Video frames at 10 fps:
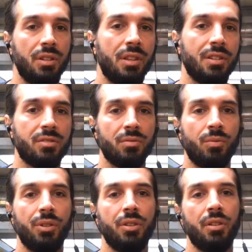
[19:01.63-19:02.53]
That's
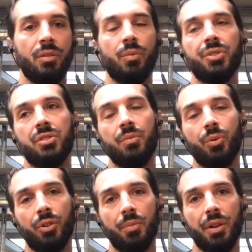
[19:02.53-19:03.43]
really what's
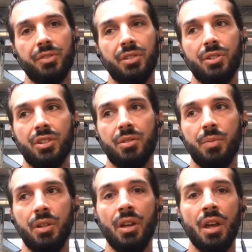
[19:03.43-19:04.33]
important about the
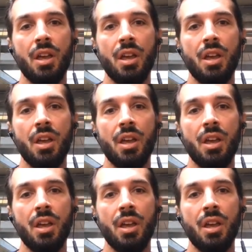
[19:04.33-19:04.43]
CHSB.